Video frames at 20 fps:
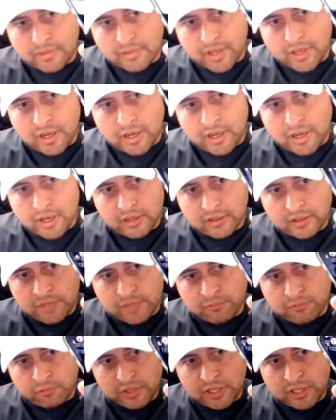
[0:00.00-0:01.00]
And
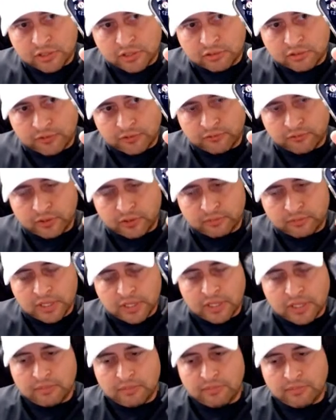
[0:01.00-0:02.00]
I'm reading straight from
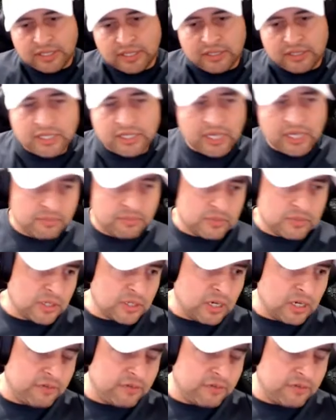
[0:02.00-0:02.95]
my DMs of